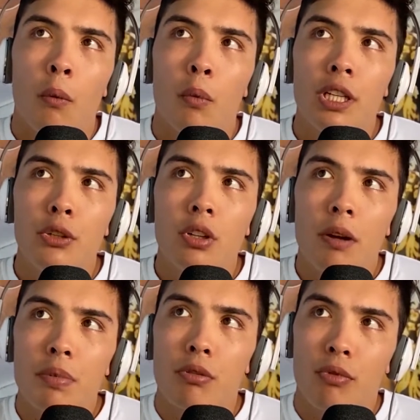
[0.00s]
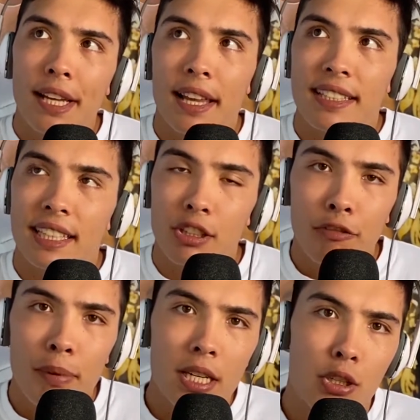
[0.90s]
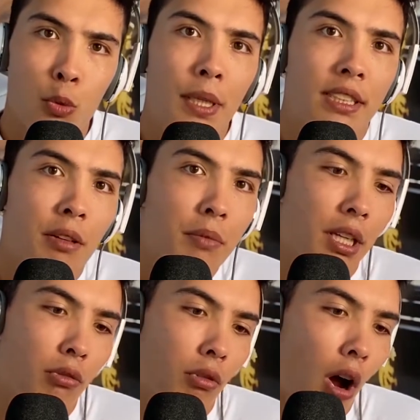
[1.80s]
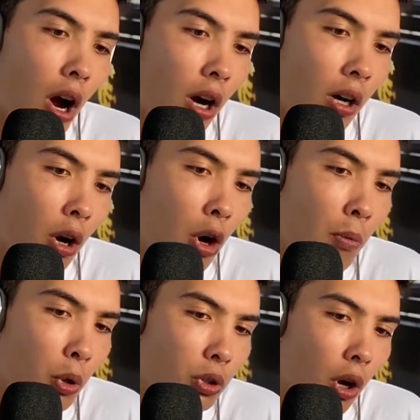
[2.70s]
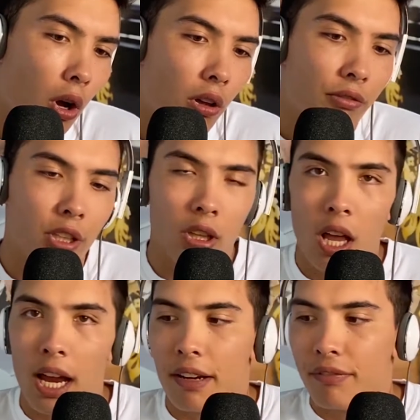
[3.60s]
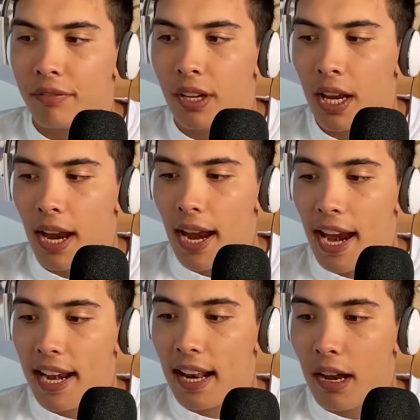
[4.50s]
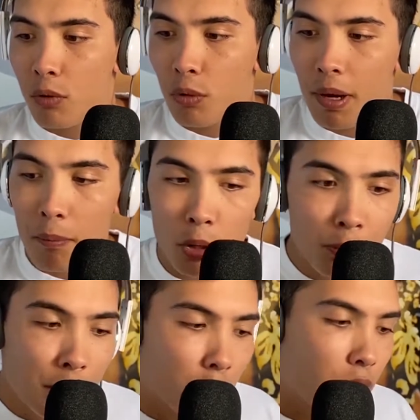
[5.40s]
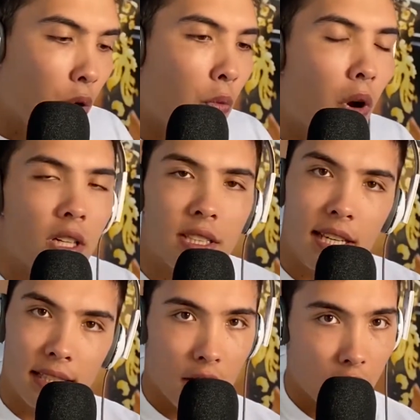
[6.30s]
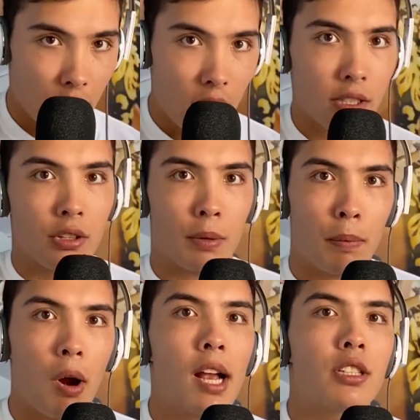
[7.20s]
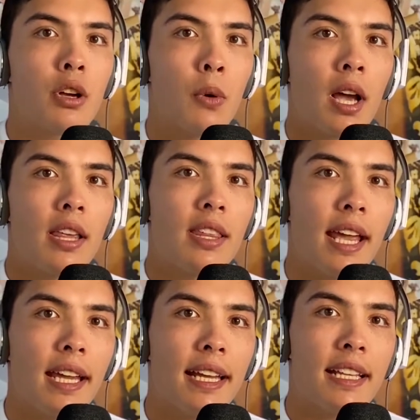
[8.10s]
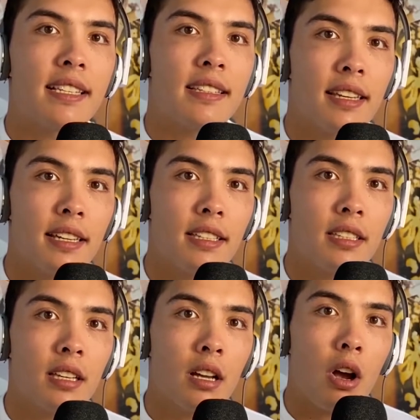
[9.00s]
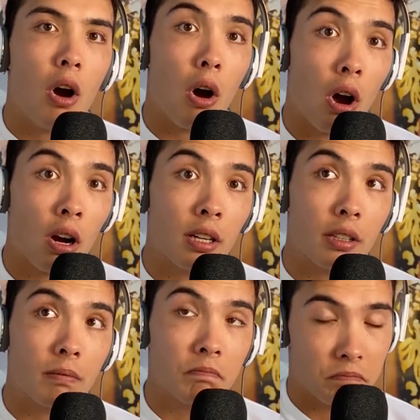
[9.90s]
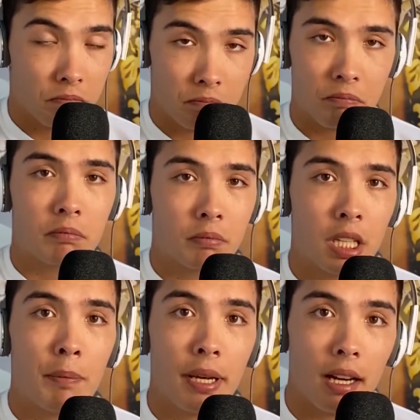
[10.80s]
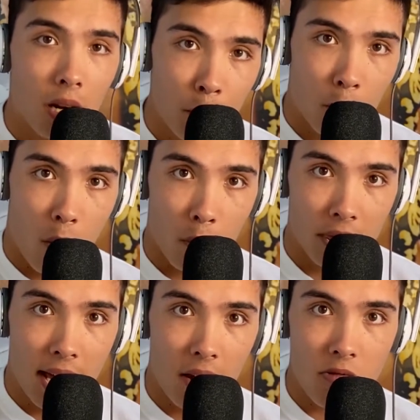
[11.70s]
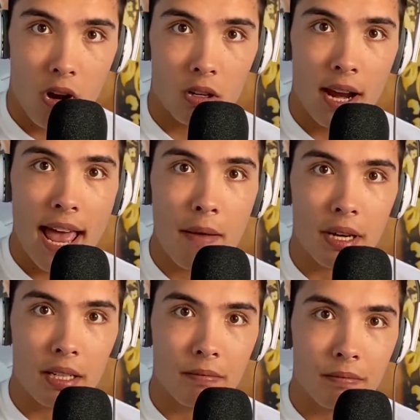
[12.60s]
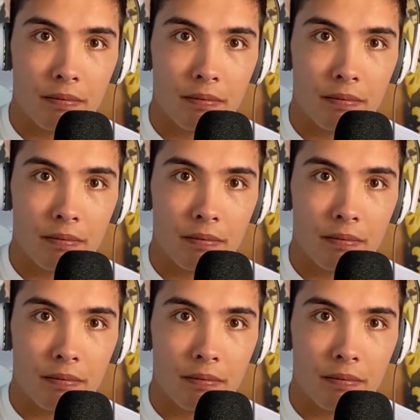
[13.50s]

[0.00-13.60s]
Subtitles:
when you come to realize that you've been doing something wrong almost all of your life. And I will admit, most people don't want to take that shot to their pride, so they insist on keeping up with that wrong habit.